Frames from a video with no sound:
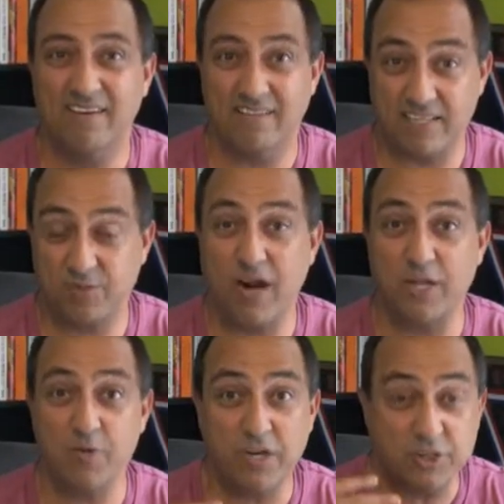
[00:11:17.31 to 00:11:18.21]
That's right,
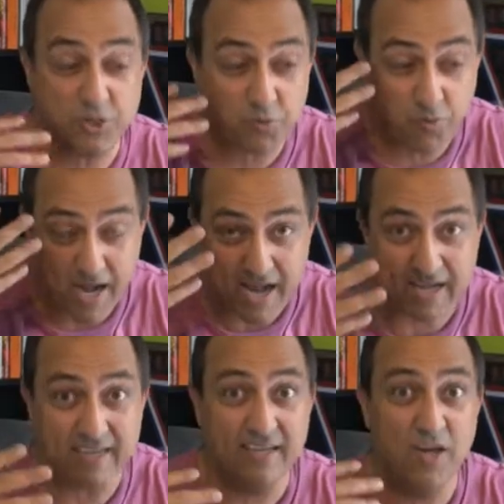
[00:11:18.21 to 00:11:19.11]
you can
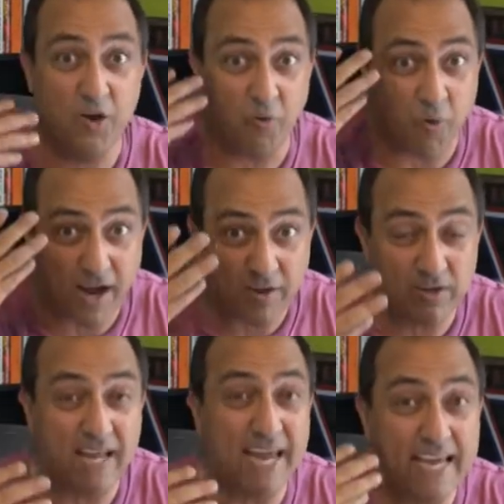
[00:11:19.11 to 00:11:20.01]
train while you're
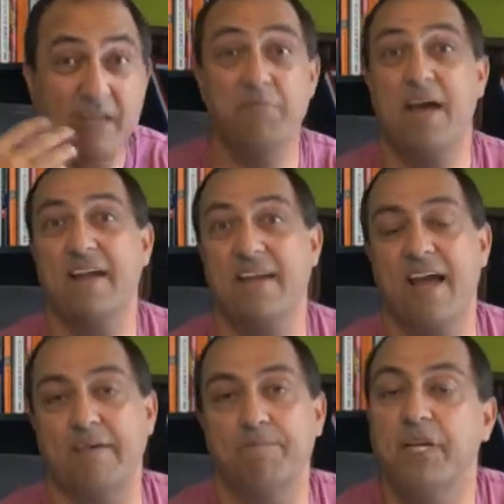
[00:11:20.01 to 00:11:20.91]
laying in bed at
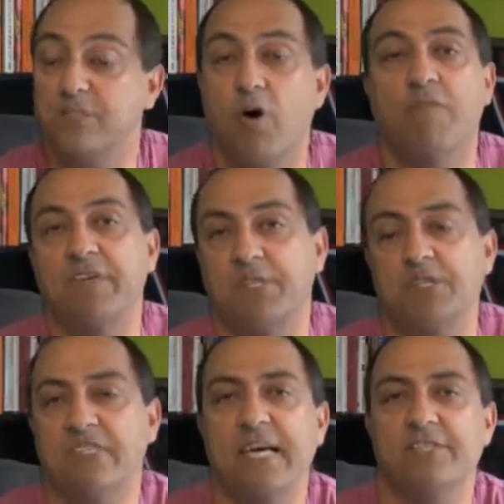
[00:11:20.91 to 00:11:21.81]
night. It's called
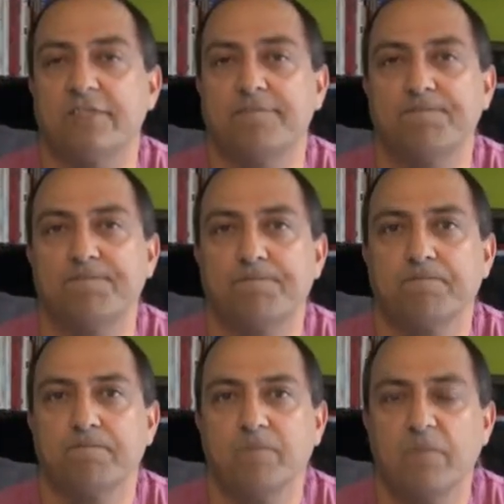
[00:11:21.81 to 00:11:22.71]
visualization.
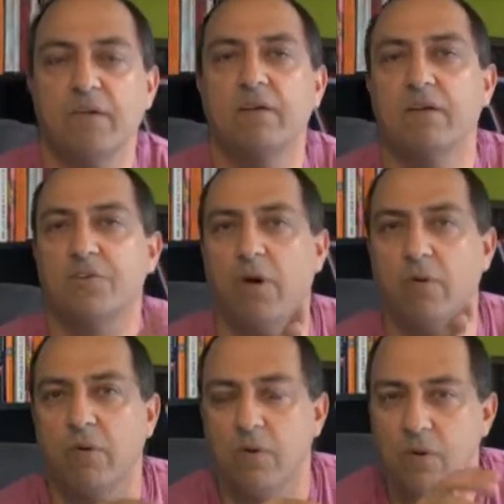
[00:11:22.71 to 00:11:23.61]
So,
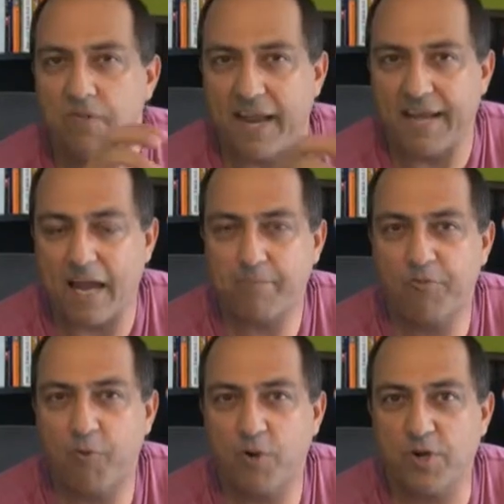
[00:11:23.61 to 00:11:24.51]
that night
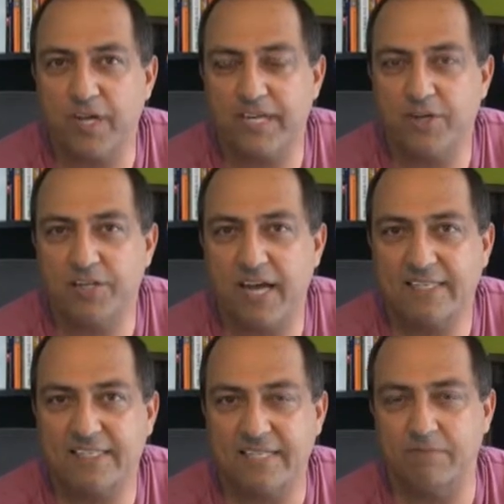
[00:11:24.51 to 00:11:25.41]
before you're getting a good
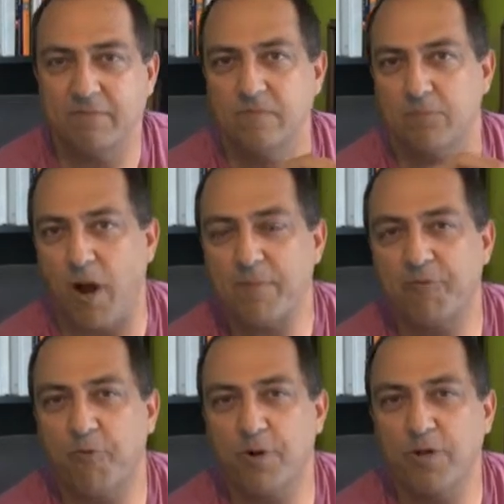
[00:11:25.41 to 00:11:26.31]
night's sleep. Right
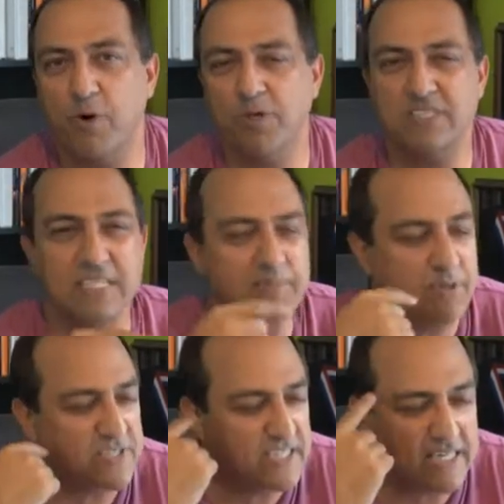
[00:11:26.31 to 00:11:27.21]
before you go to sleep, you're
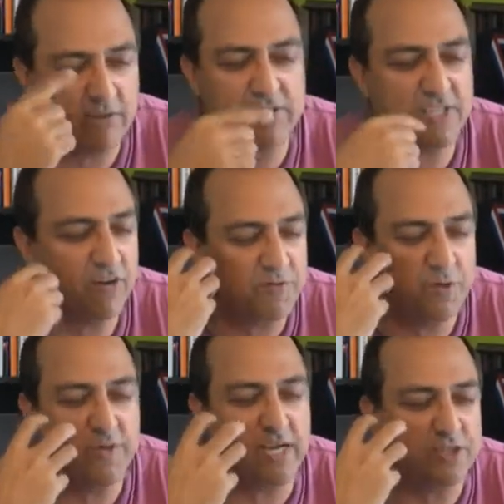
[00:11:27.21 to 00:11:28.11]
seeing yourself
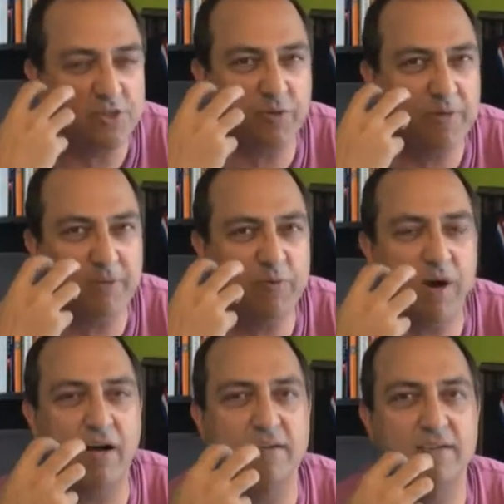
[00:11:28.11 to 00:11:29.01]
doing extremely well.